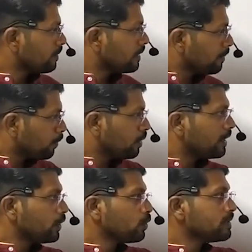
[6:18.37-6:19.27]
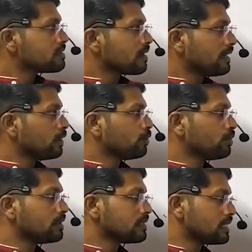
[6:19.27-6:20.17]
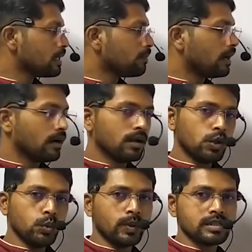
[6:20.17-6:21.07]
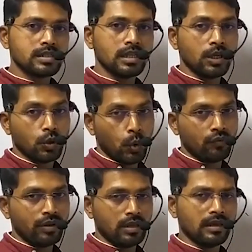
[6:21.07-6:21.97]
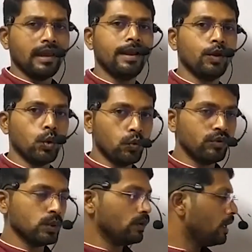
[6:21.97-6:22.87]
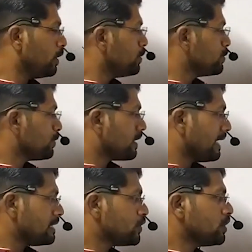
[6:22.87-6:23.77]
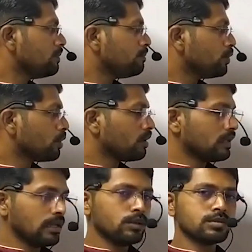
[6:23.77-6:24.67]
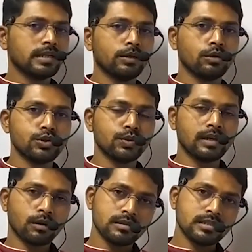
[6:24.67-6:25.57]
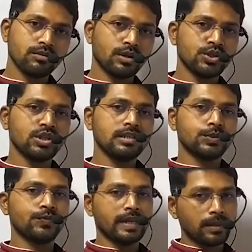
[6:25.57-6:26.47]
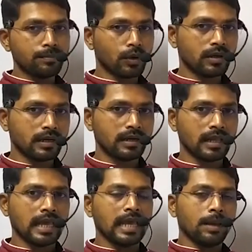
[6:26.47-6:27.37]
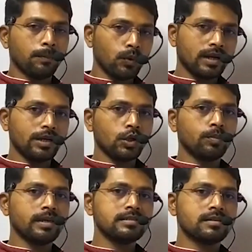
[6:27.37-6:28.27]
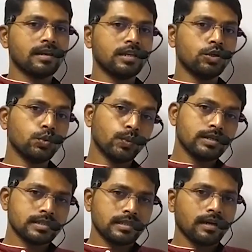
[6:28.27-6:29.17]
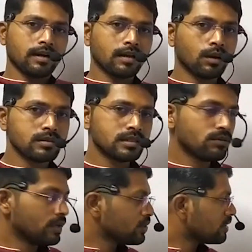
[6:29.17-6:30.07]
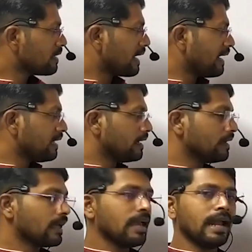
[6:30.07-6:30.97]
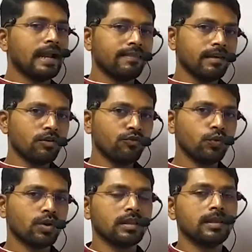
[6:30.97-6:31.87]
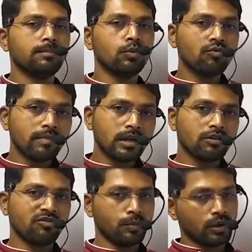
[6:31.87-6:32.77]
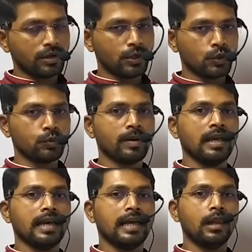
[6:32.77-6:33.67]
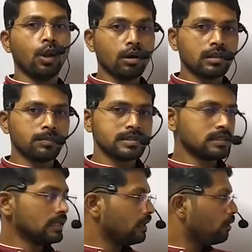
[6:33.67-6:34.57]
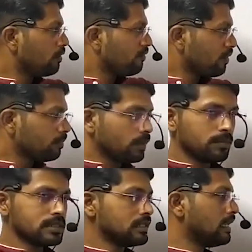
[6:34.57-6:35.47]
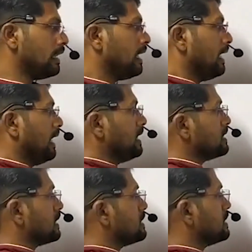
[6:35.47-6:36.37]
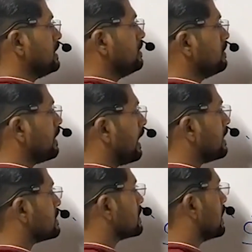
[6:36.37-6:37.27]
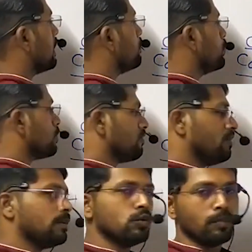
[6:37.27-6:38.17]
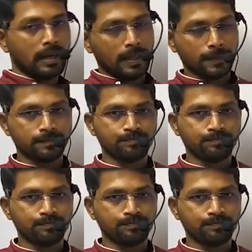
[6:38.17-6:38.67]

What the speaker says: the pollen tube is running through the stigma towards the ovary and ovule. So calcium, boron, inositol sugar concentration is very important. Pollen tube is running towards the concentration gradient and therefore the movement of pollen tube along the pistil or from the pistil is considered as chemotrophic movement.